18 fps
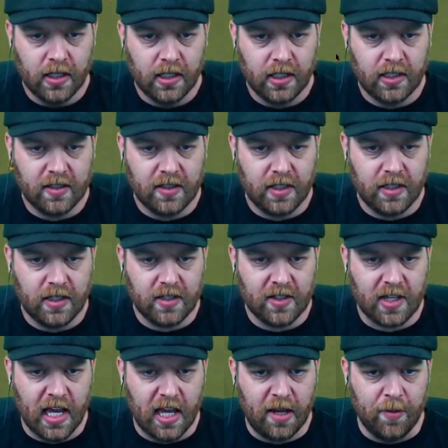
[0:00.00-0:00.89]
He's in
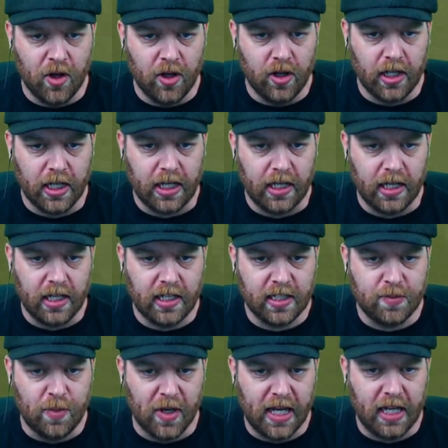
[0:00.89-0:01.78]
this game early.
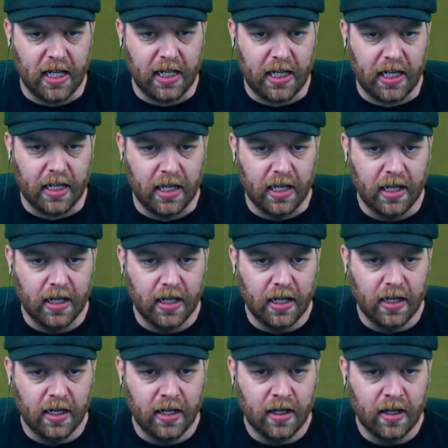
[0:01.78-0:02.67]
Here's Bailey.
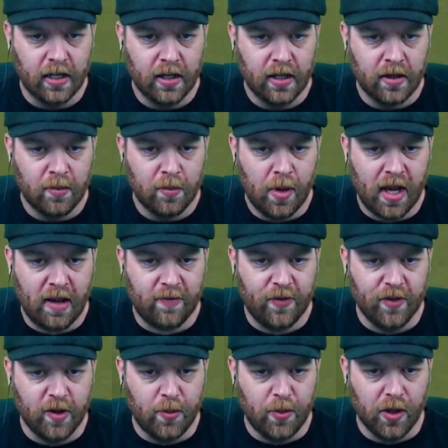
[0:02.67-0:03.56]
Back
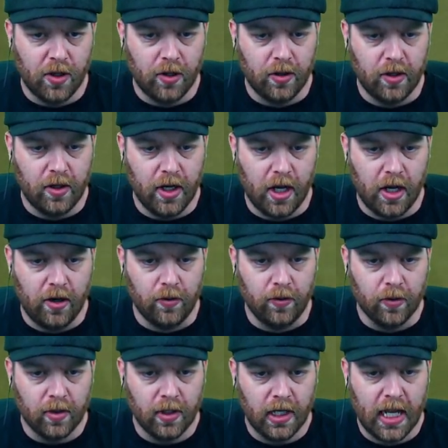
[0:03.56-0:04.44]
for Dupont. No.
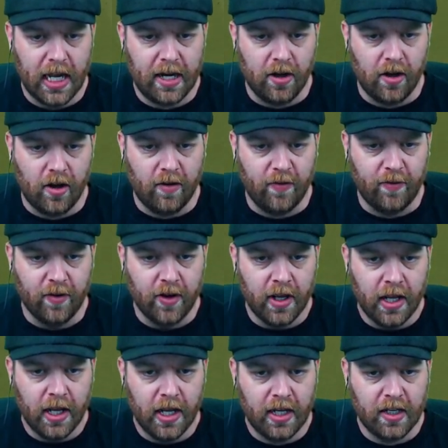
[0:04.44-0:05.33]
Laid off.
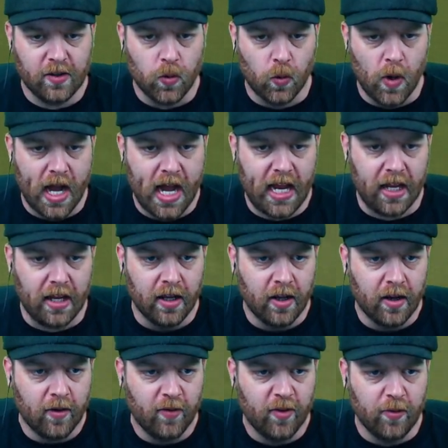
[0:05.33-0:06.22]
Here's Wang
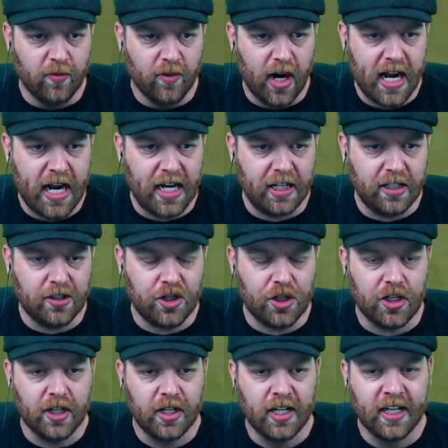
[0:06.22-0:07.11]
from
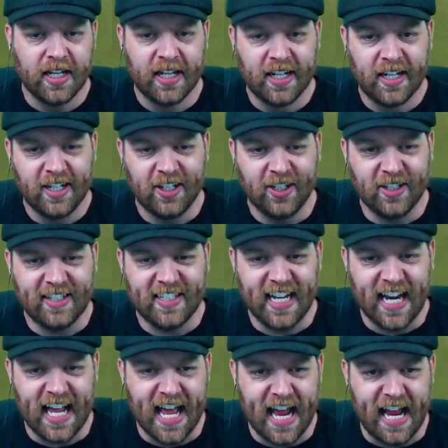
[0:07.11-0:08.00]
range. Not
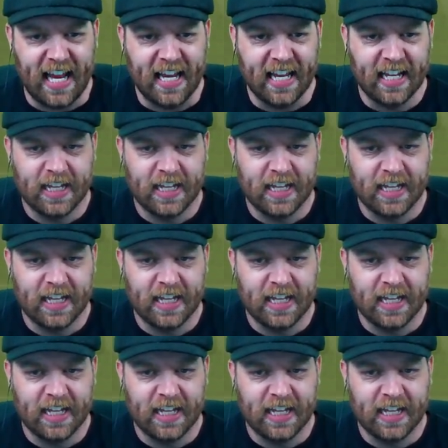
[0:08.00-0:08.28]
today.